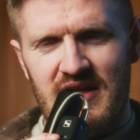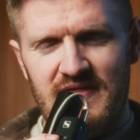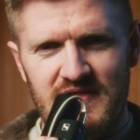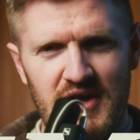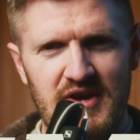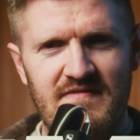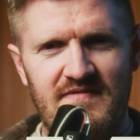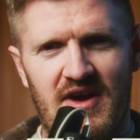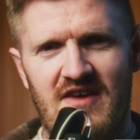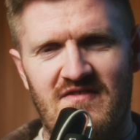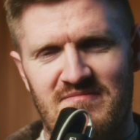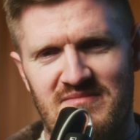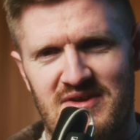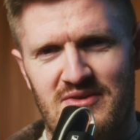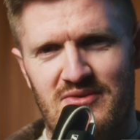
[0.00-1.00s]

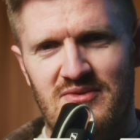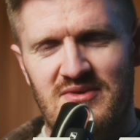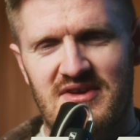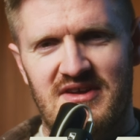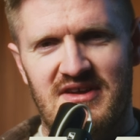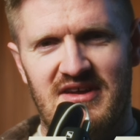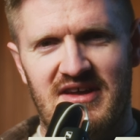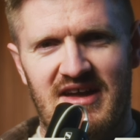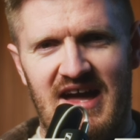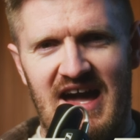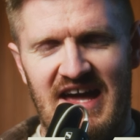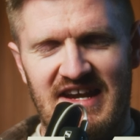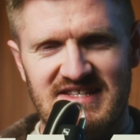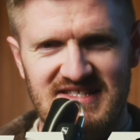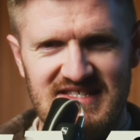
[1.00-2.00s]
35mm
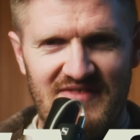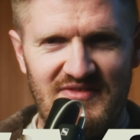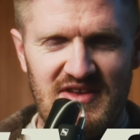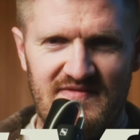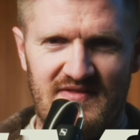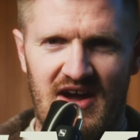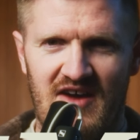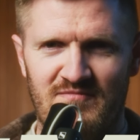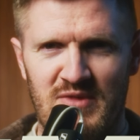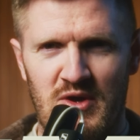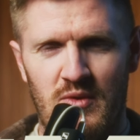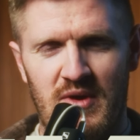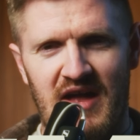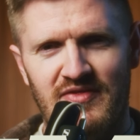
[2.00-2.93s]
and a 75mm,